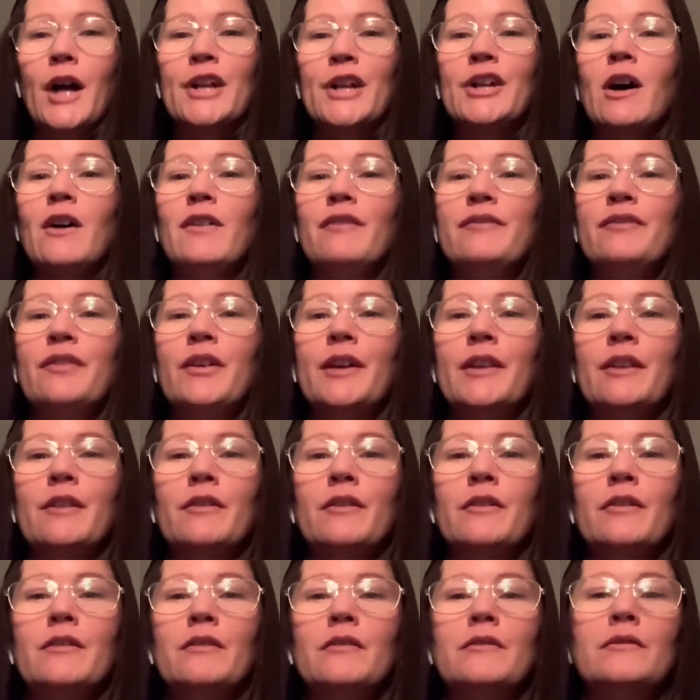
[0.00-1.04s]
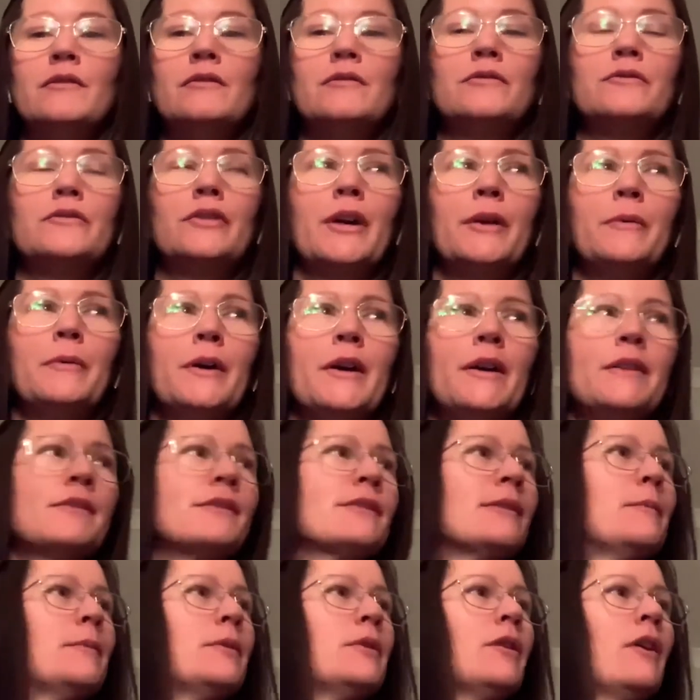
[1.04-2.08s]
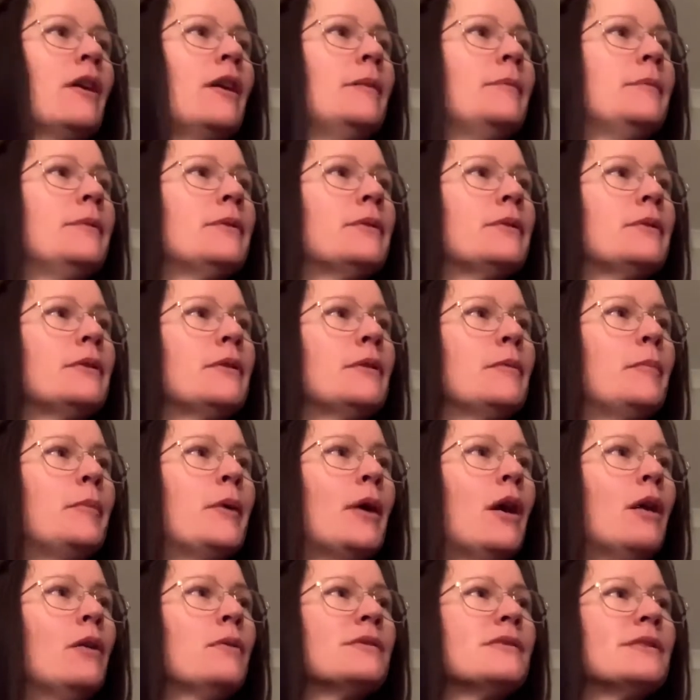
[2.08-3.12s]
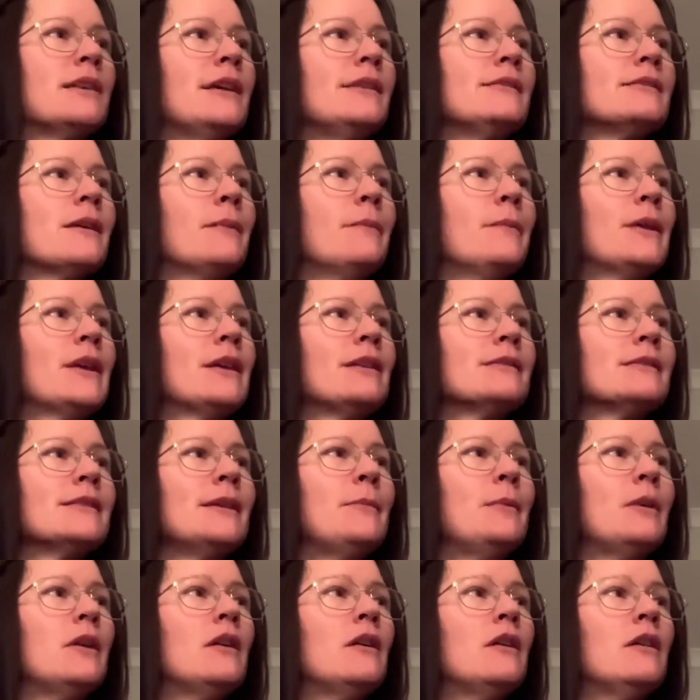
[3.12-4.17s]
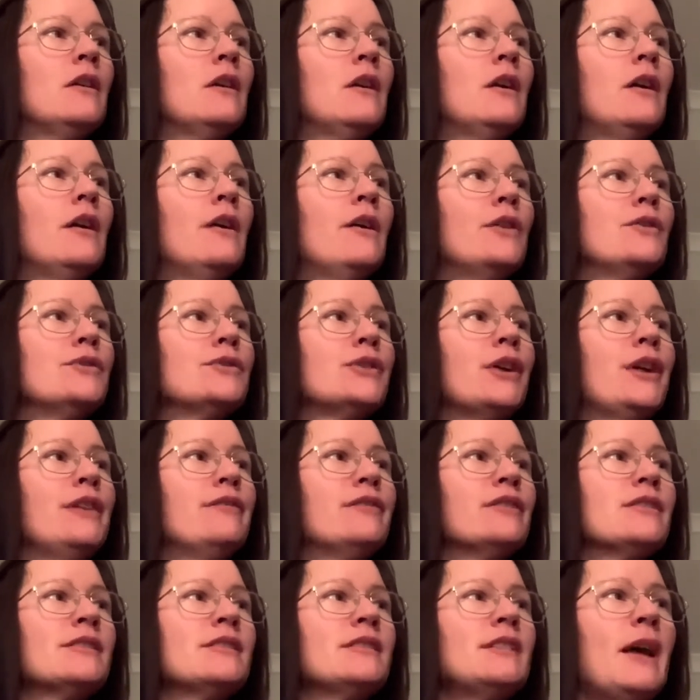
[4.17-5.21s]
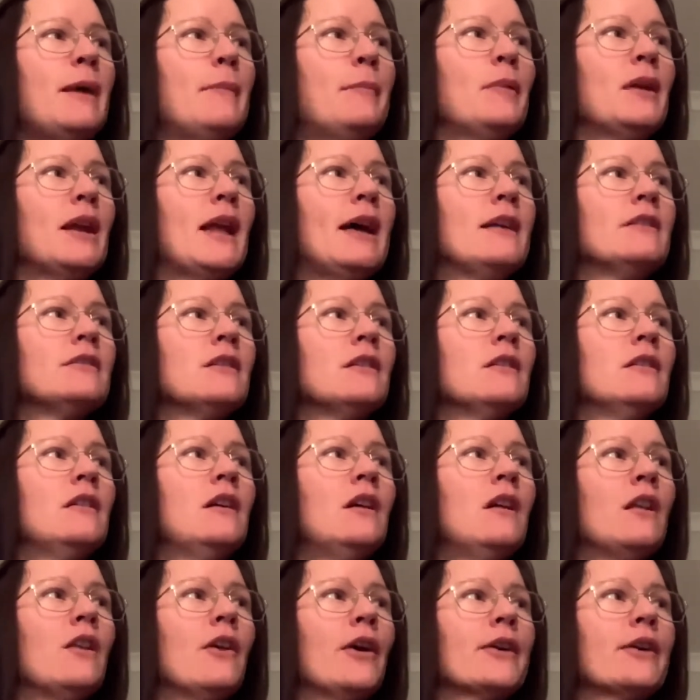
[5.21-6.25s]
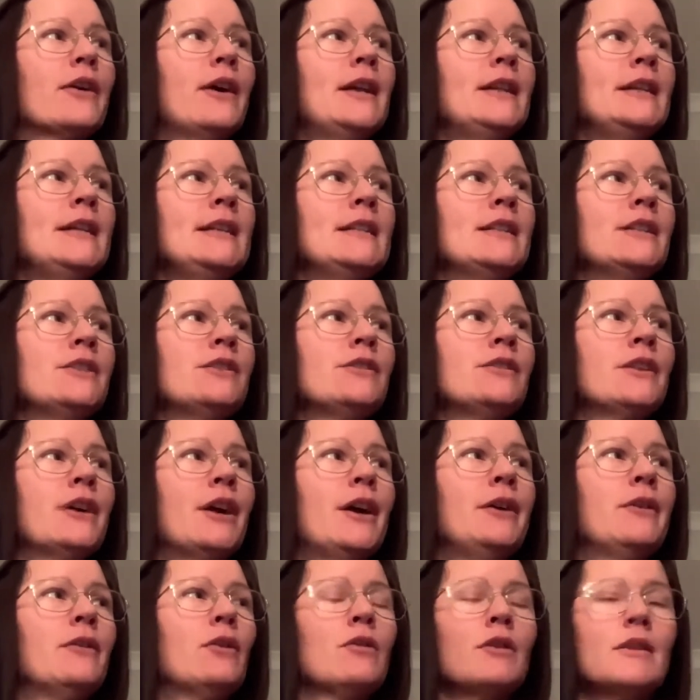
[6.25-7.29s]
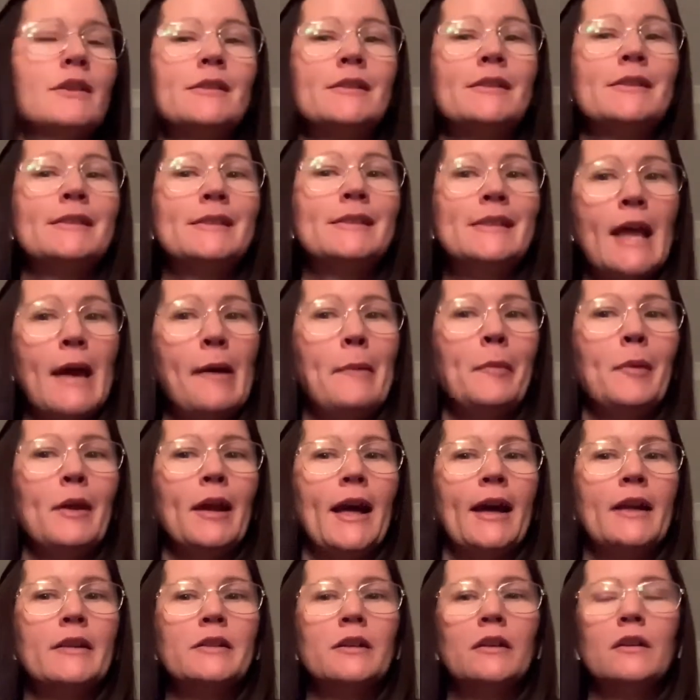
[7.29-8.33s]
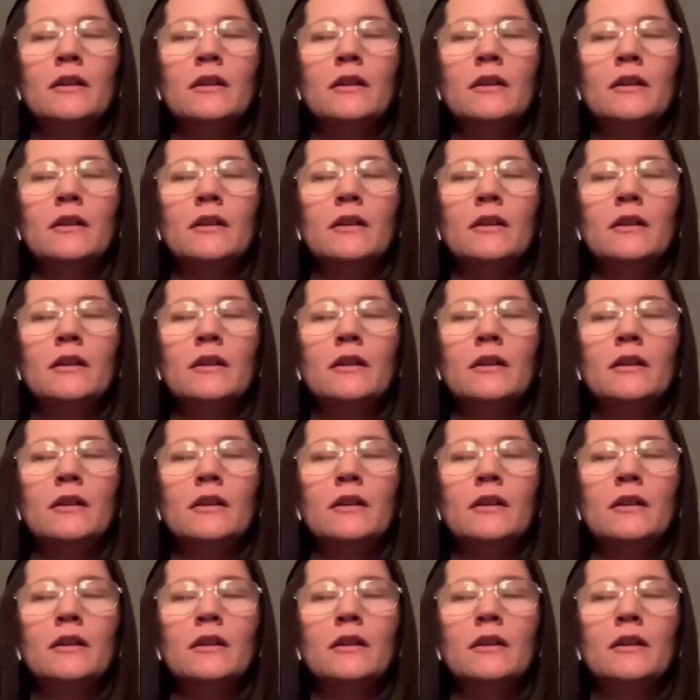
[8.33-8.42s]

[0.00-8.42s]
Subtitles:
find the right word sometimes, but I'll say something similar. So for step ladder, like I needed to go on a step ladder